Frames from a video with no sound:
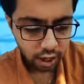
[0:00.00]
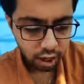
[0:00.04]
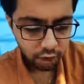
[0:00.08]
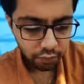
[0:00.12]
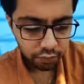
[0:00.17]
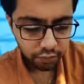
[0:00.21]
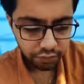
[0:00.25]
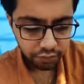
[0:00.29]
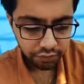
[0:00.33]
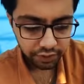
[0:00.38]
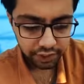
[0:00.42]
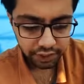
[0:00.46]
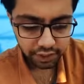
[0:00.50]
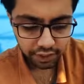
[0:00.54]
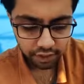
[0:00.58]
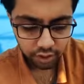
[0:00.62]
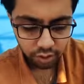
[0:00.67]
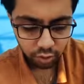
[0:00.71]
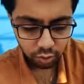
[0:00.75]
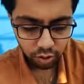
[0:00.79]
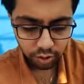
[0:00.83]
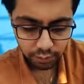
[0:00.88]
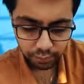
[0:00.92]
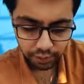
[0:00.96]
of the
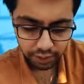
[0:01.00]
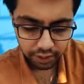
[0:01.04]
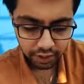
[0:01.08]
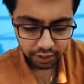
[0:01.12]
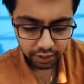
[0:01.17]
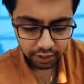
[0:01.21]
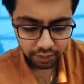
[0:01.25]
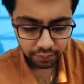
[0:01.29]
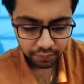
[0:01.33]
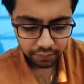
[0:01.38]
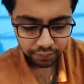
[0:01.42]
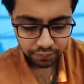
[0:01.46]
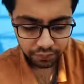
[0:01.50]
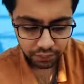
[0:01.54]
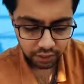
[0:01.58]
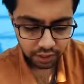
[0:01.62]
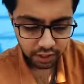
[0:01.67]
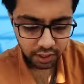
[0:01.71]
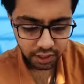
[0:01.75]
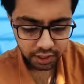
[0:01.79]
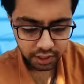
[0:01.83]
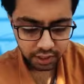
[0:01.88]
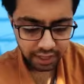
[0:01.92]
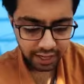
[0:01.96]
fetus to the perineum.
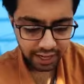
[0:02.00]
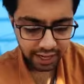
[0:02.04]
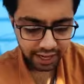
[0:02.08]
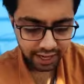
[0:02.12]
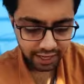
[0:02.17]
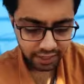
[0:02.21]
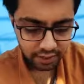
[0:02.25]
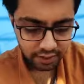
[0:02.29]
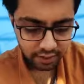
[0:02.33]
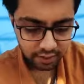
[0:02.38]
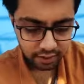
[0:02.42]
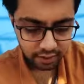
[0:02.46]
The other hand